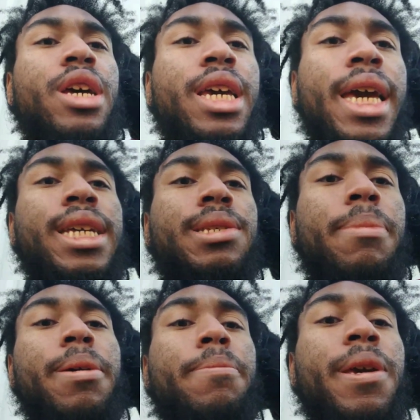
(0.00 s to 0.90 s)
the case
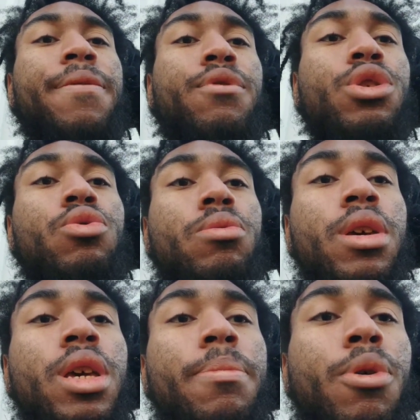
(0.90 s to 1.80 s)
may be for you
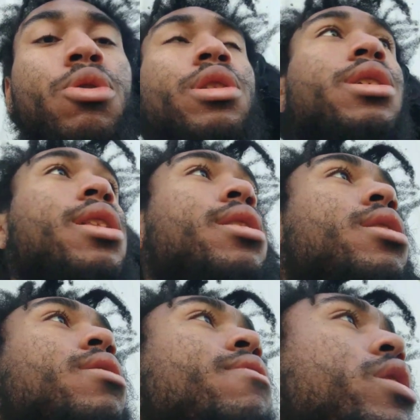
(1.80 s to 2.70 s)
personally,
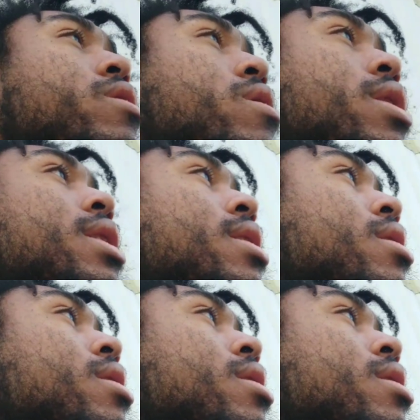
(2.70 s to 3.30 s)
individually.